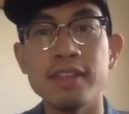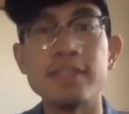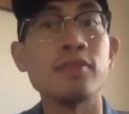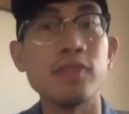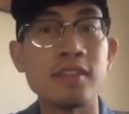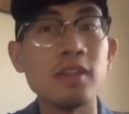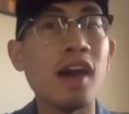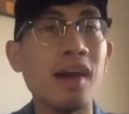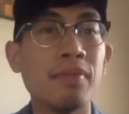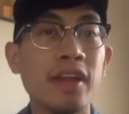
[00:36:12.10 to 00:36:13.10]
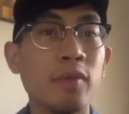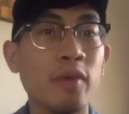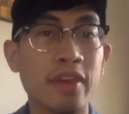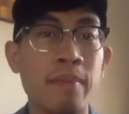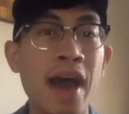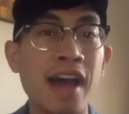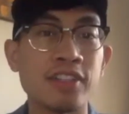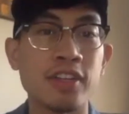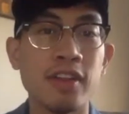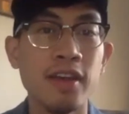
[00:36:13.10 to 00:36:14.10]
We still operate with
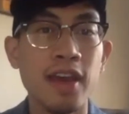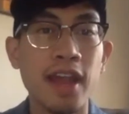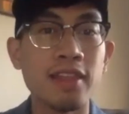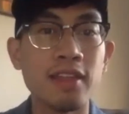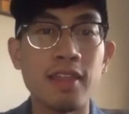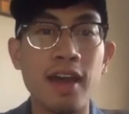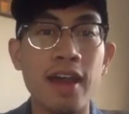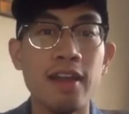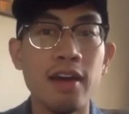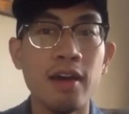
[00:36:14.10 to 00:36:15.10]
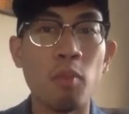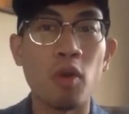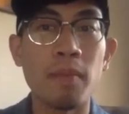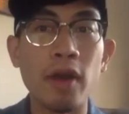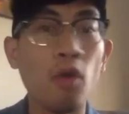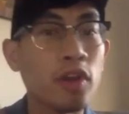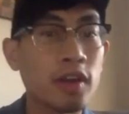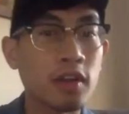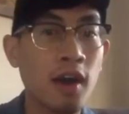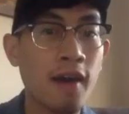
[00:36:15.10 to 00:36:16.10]
compassion. And I think that more of my
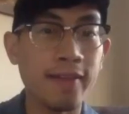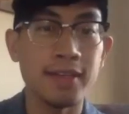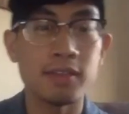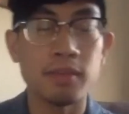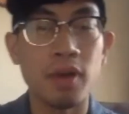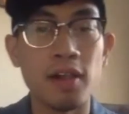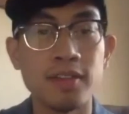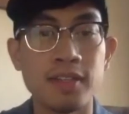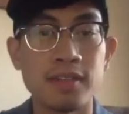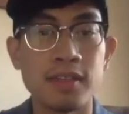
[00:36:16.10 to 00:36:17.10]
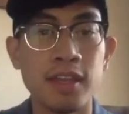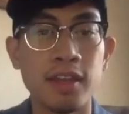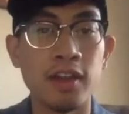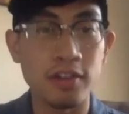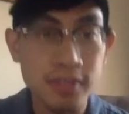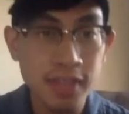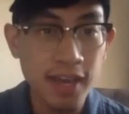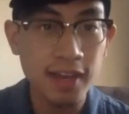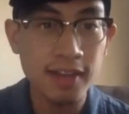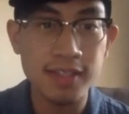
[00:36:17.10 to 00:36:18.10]
older colleagues in politics can
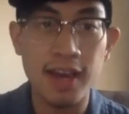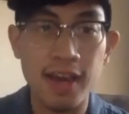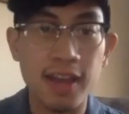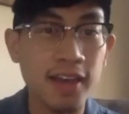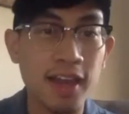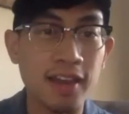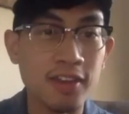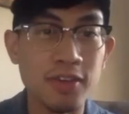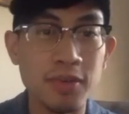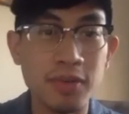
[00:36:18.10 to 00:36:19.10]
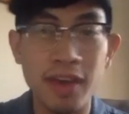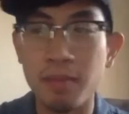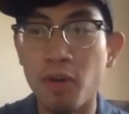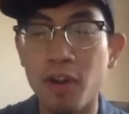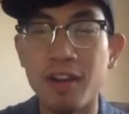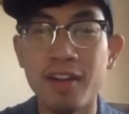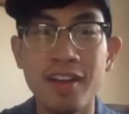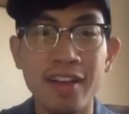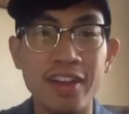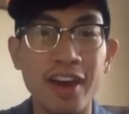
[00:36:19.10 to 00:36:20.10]
understand is that, again, you get more
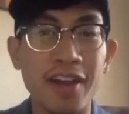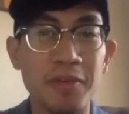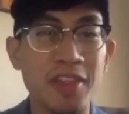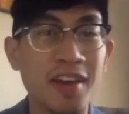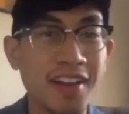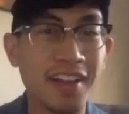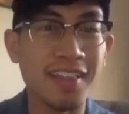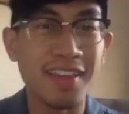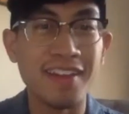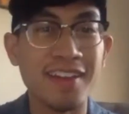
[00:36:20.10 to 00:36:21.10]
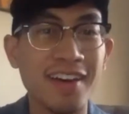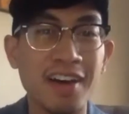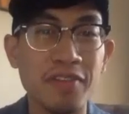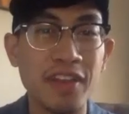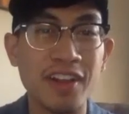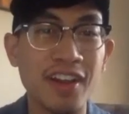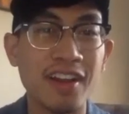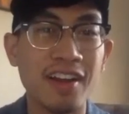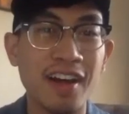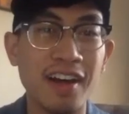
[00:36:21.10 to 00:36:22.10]
done with honey than
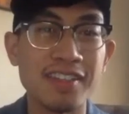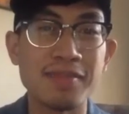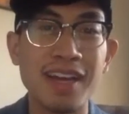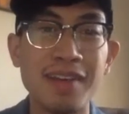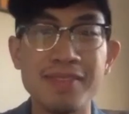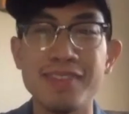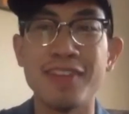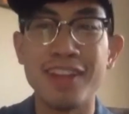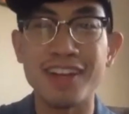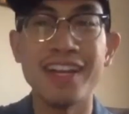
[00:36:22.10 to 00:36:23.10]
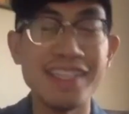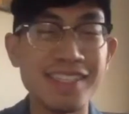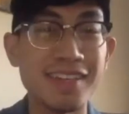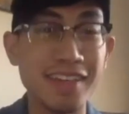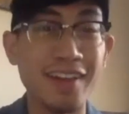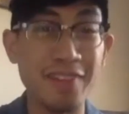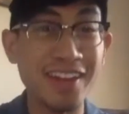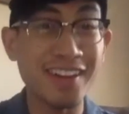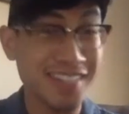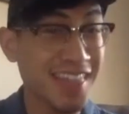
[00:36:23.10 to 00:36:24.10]
vinegar. Sometimes vinegar is
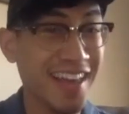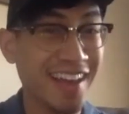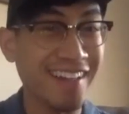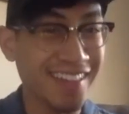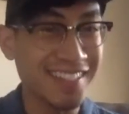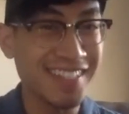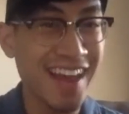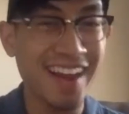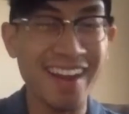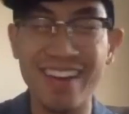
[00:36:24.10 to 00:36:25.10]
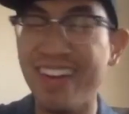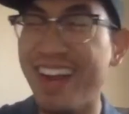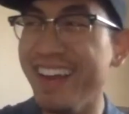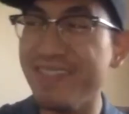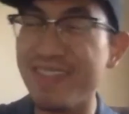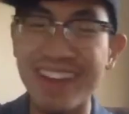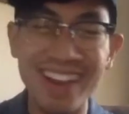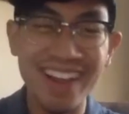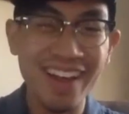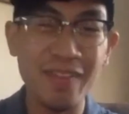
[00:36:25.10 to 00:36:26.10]
a thing. It's there, right? But
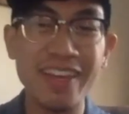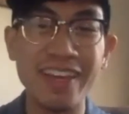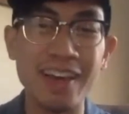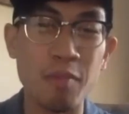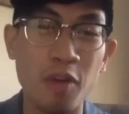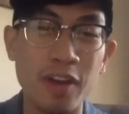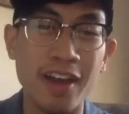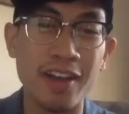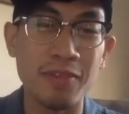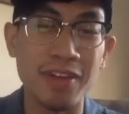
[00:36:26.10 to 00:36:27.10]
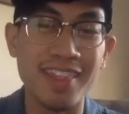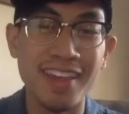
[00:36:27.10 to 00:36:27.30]
we can get more done with